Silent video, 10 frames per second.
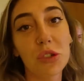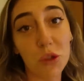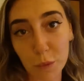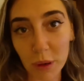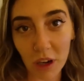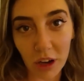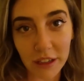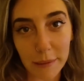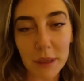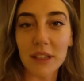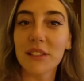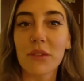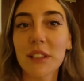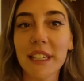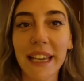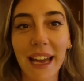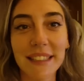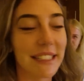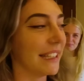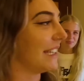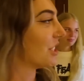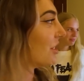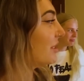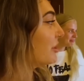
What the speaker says: super lucky because there was a cancellation.